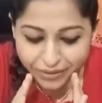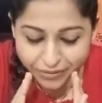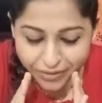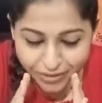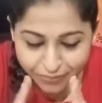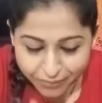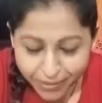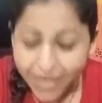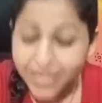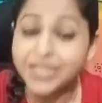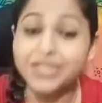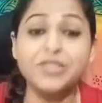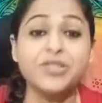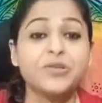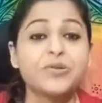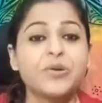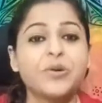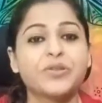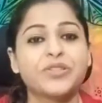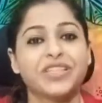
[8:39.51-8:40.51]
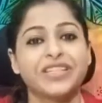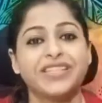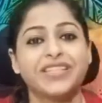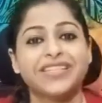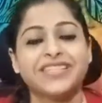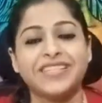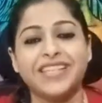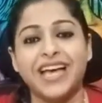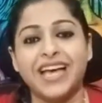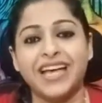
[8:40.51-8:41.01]
remind you
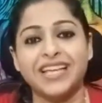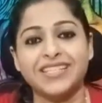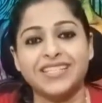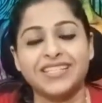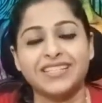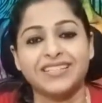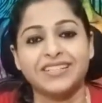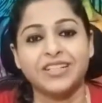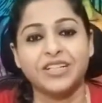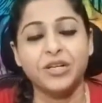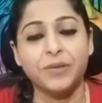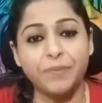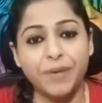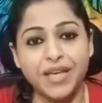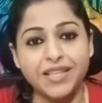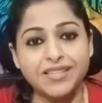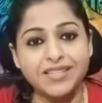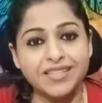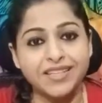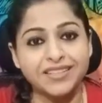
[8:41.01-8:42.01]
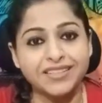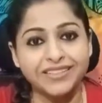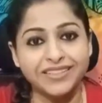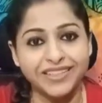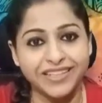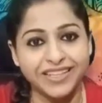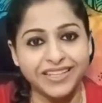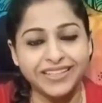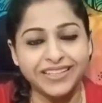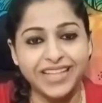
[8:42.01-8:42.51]
this, that comments are the
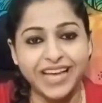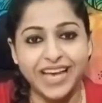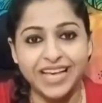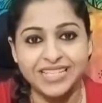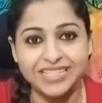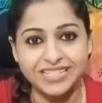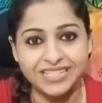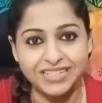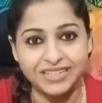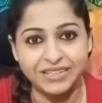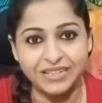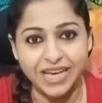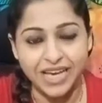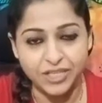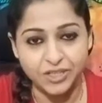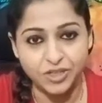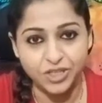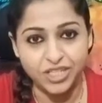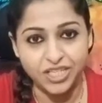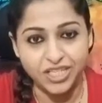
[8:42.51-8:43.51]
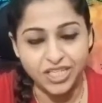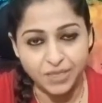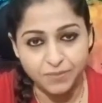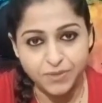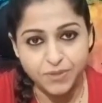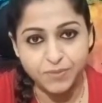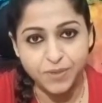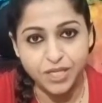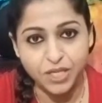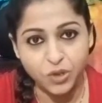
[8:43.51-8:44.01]
thing that actually
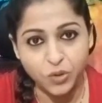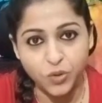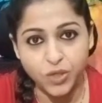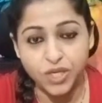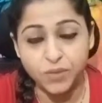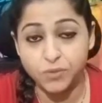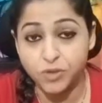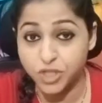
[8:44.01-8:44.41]
keeps me going.